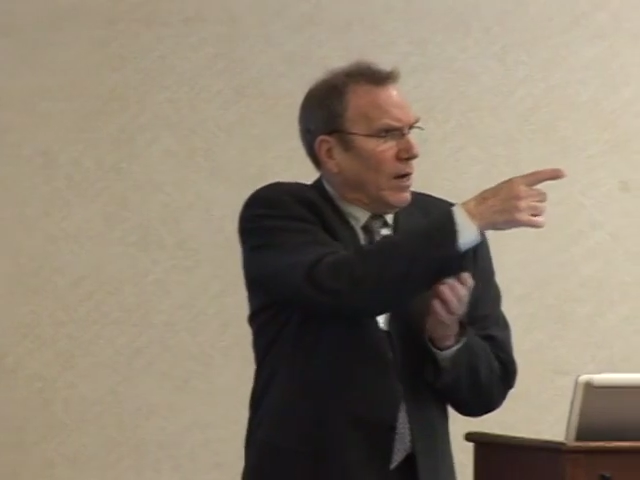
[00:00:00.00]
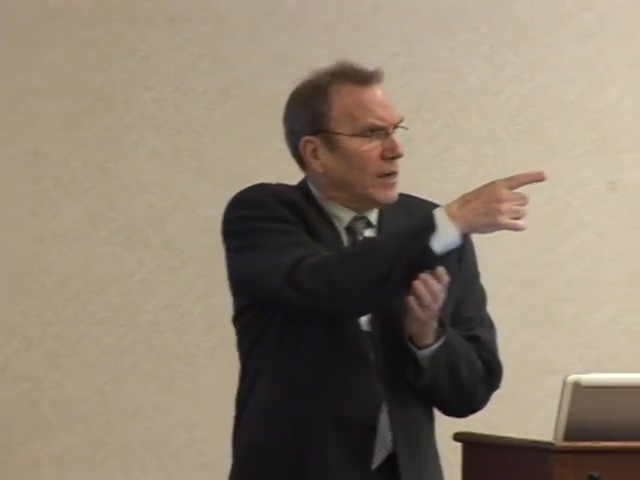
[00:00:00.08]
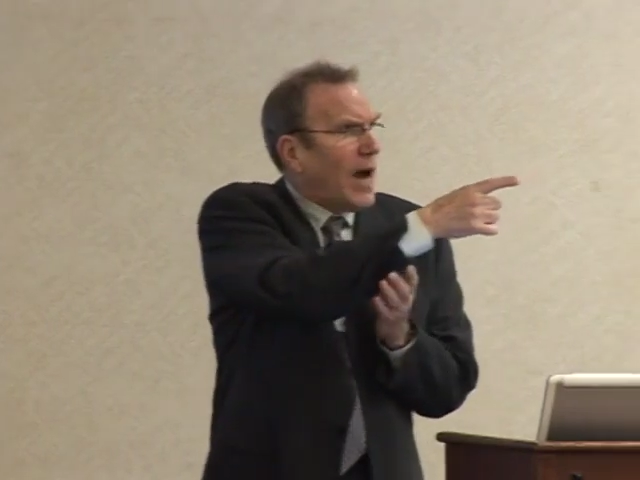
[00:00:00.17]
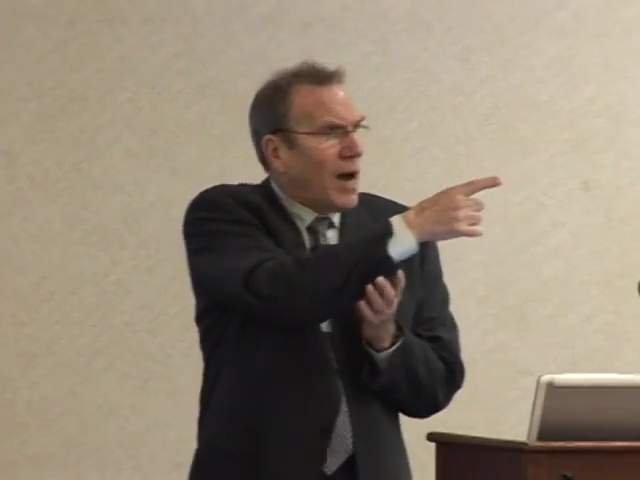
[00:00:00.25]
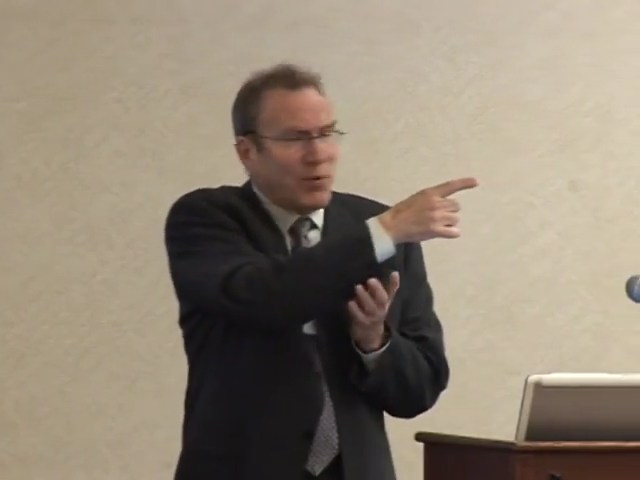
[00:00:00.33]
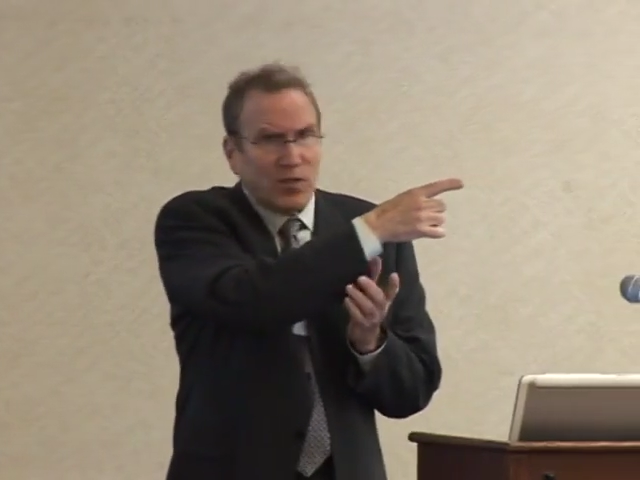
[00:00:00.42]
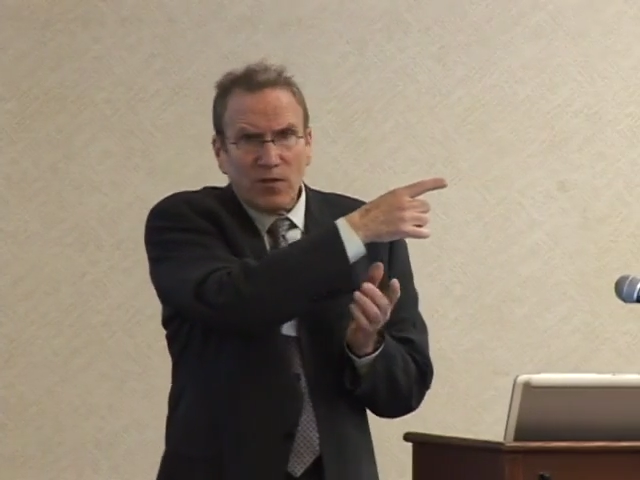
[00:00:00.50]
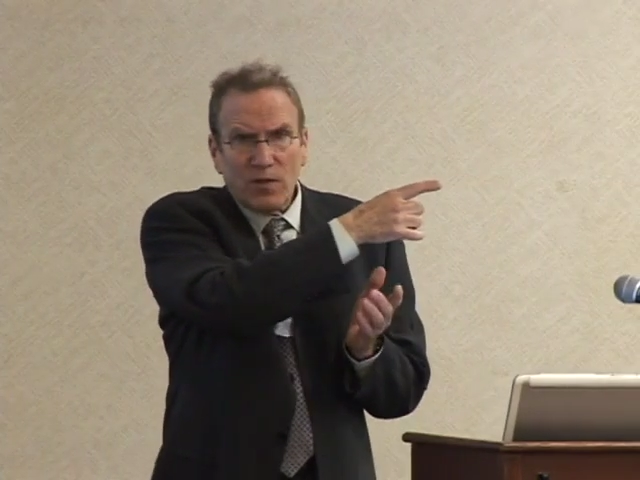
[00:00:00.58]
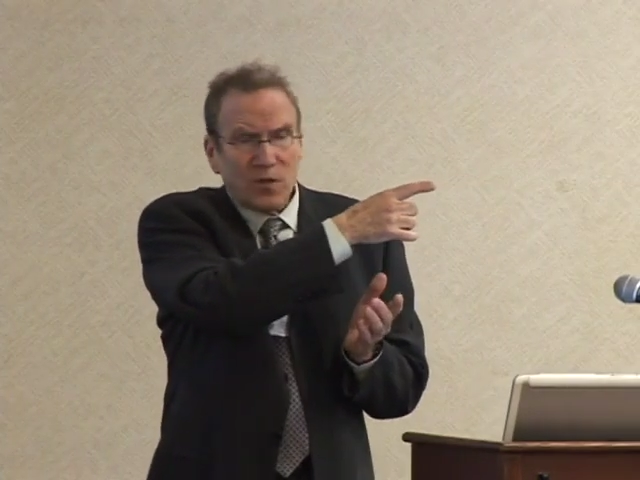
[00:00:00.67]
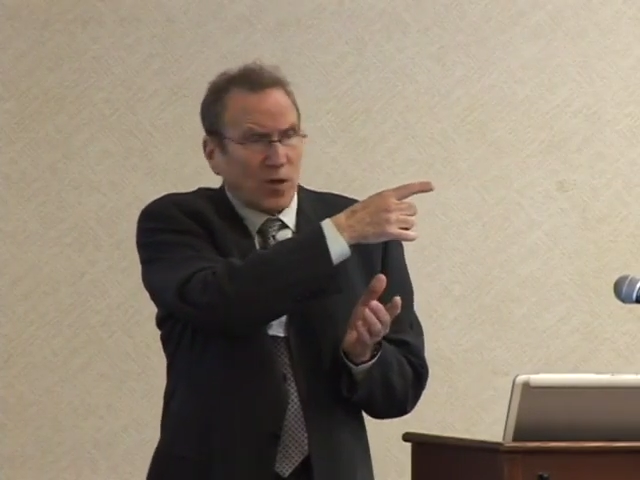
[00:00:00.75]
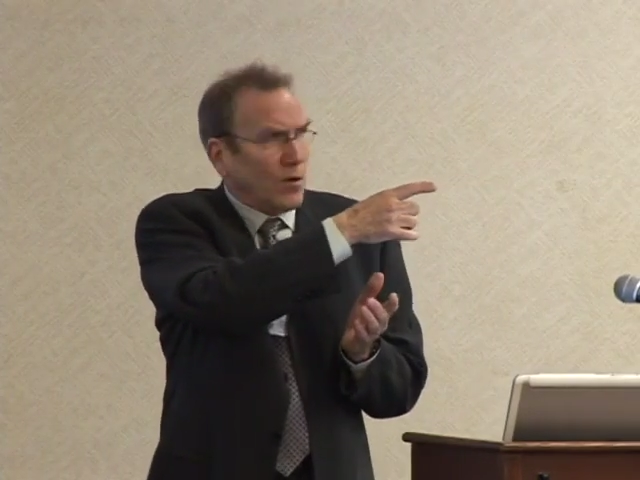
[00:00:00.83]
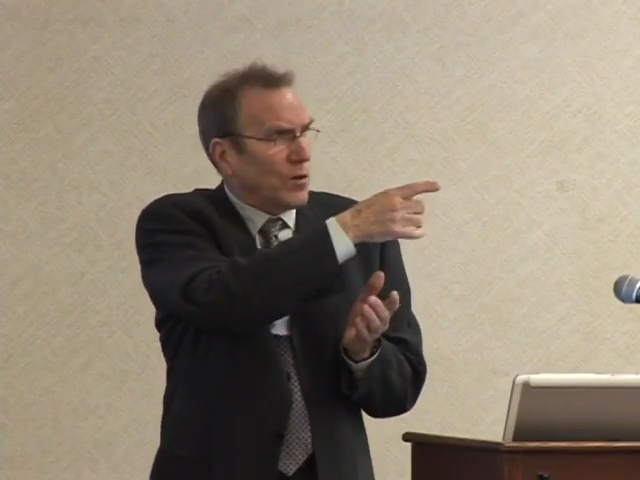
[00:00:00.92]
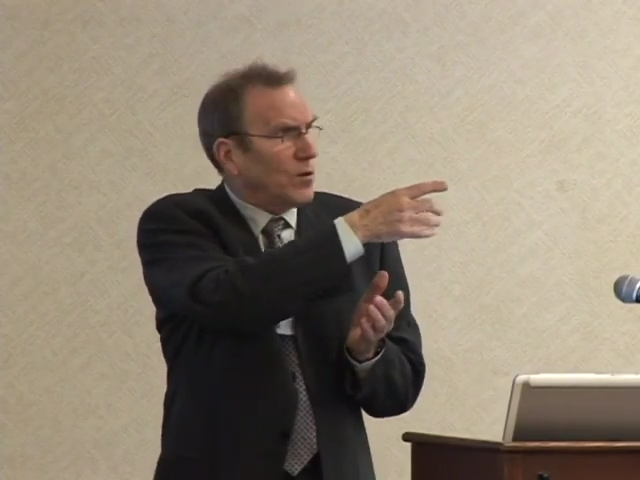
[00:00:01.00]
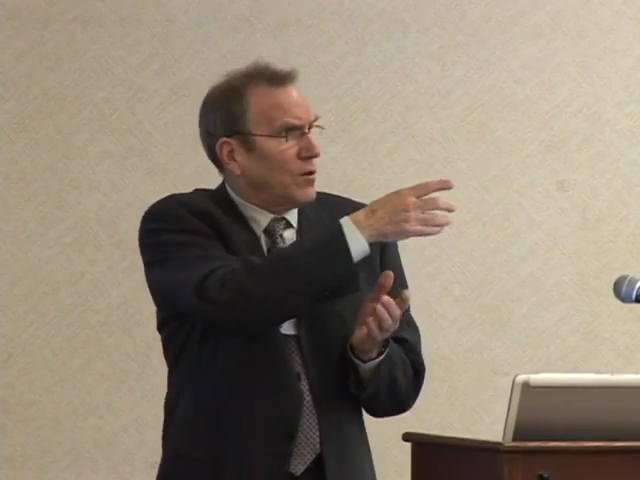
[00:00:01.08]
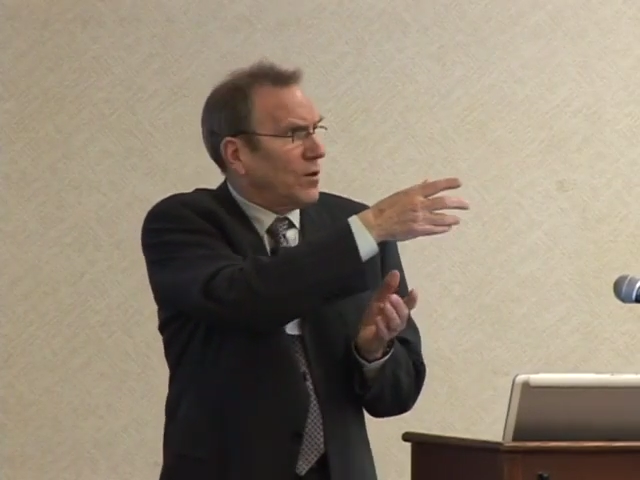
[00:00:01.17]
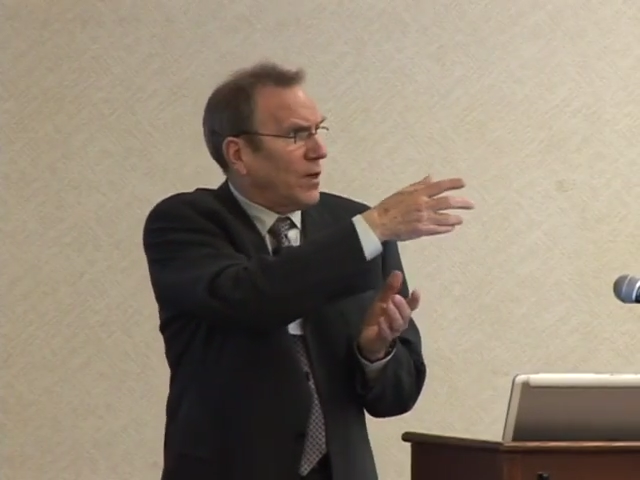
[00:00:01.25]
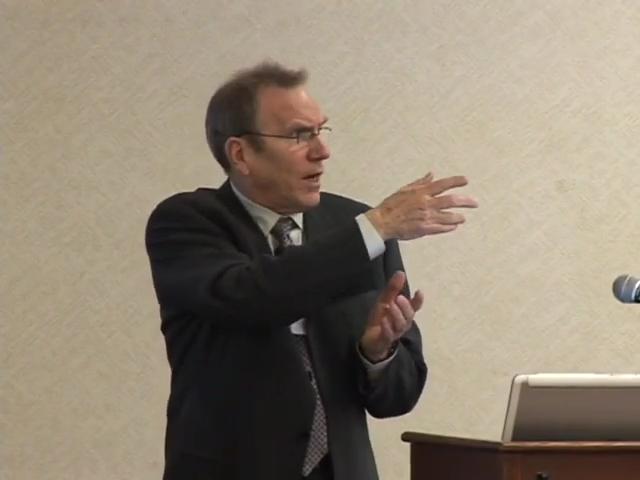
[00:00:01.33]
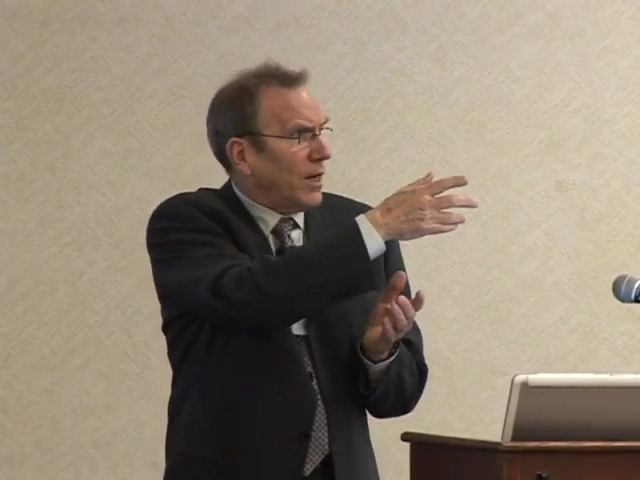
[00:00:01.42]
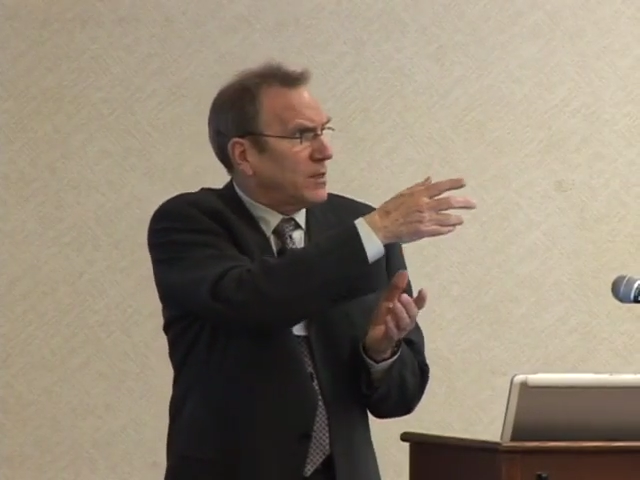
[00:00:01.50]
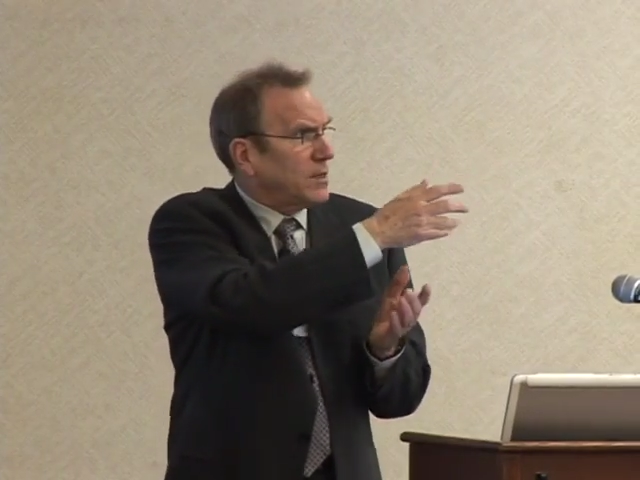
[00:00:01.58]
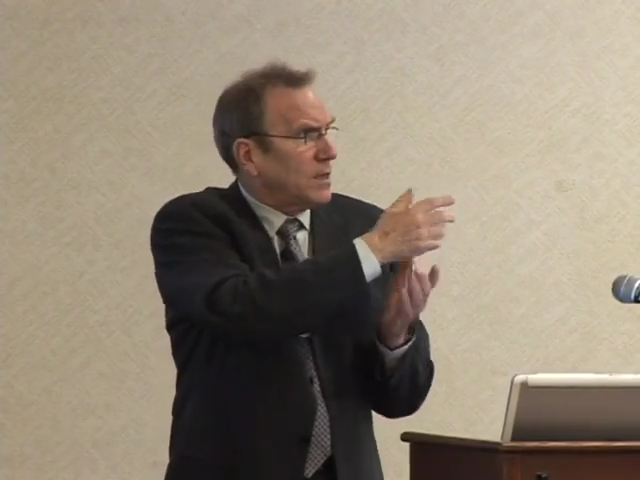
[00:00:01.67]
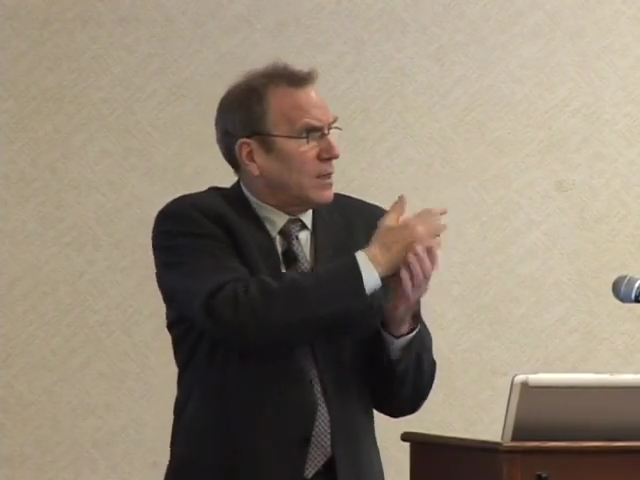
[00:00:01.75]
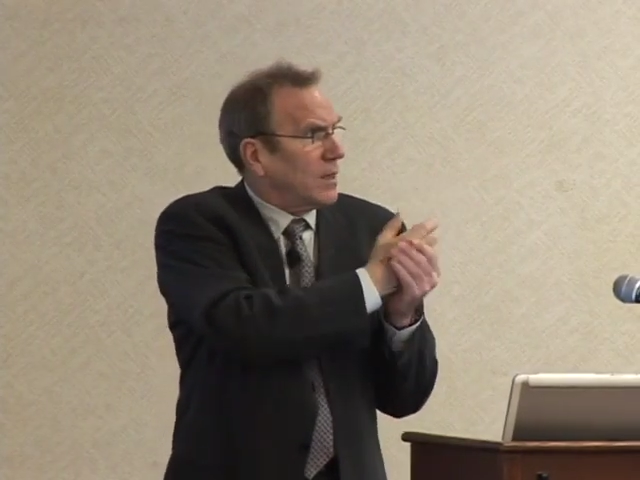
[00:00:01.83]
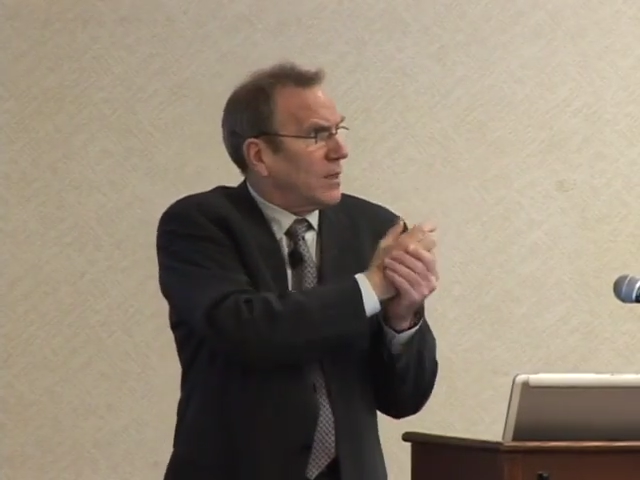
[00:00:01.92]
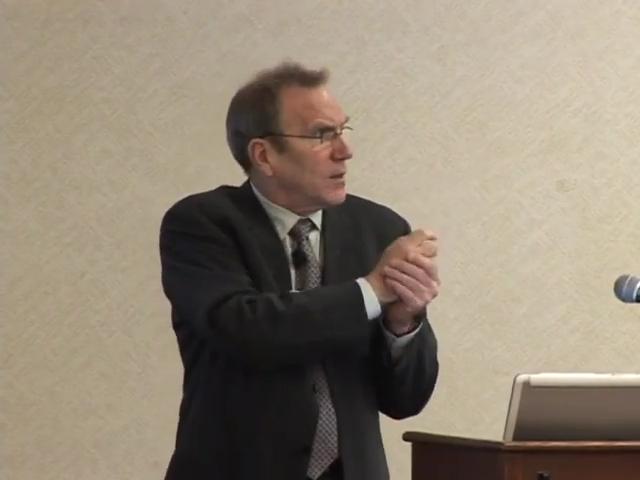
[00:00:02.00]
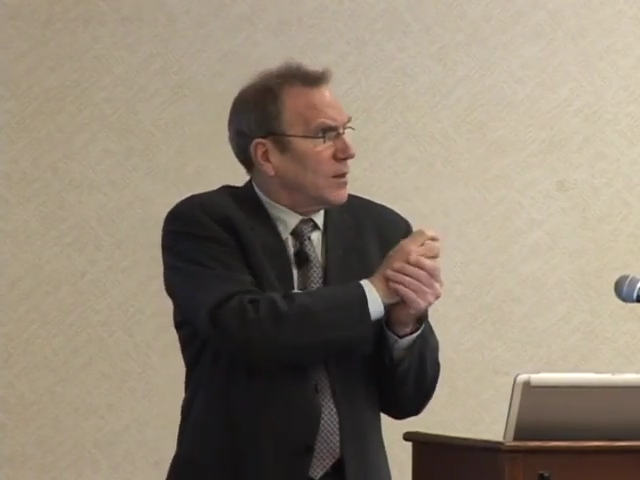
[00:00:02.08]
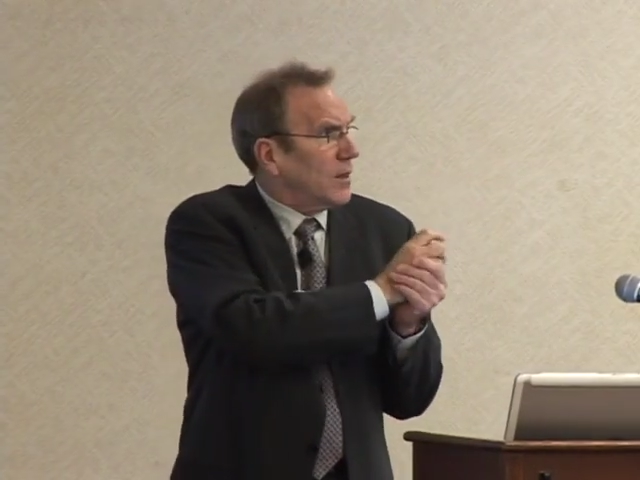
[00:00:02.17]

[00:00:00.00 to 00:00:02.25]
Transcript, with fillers: copies of this article that uh,